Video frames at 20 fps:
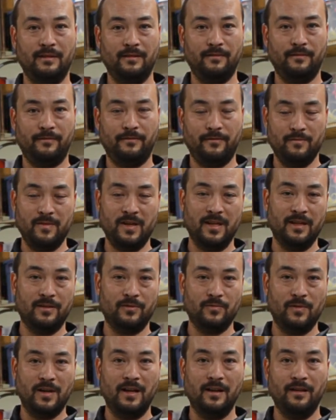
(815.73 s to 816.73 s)
for me as
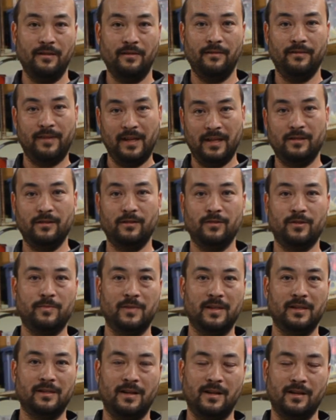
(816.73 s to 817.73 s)
well, they do
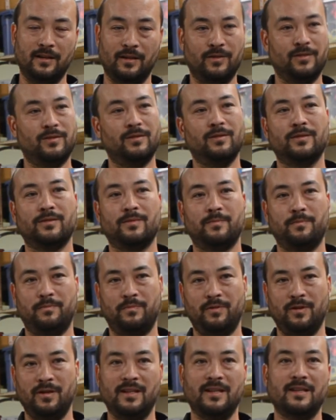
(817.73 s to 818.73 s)
spin longer. So it's
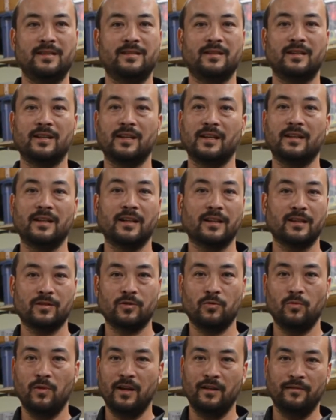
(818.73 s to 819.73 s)
pretty easy to get like a
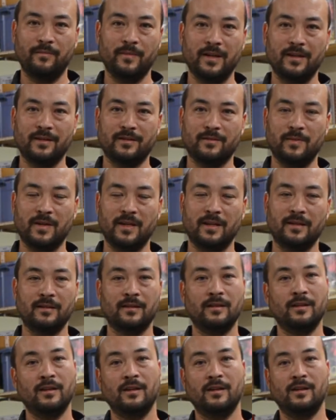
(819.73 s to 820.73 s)
12-minute spin
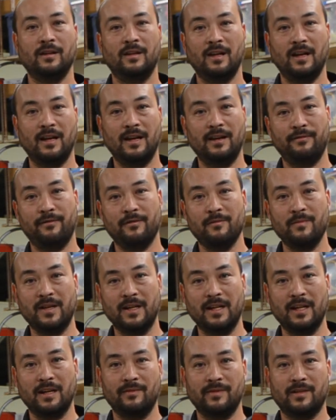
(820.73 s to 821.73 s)
for me
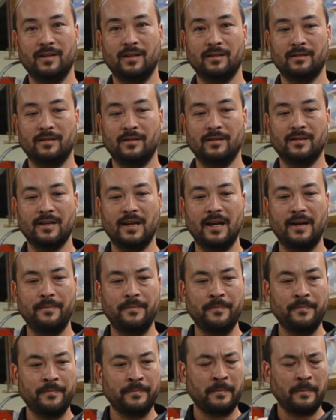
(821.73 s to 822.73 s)
out of a tungsten top.
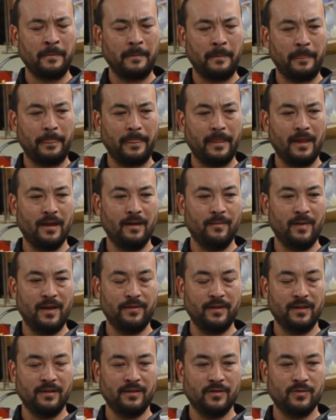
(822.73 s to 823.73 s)
I
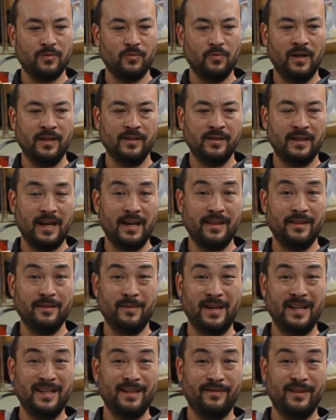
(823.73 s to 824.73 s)
think there's one guy that
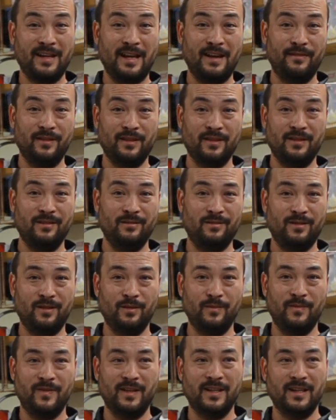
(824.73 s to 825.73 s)
might even have a YouTube
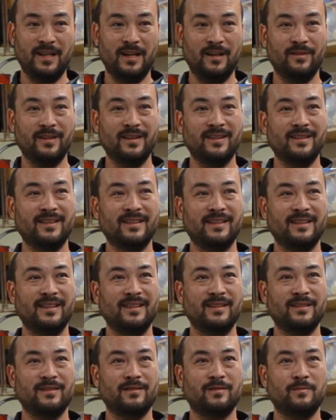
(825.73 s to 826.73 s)
video
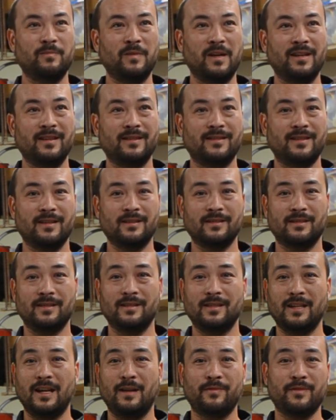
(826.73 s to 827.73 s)
that spun a tungsten
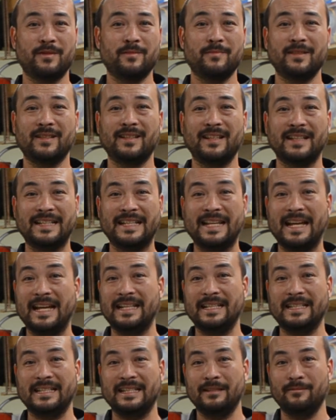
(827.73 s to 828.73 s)
top for something like
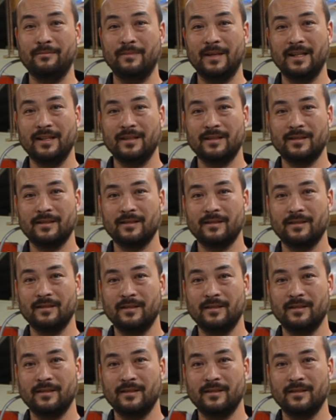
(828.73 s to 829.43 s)
19 minutes,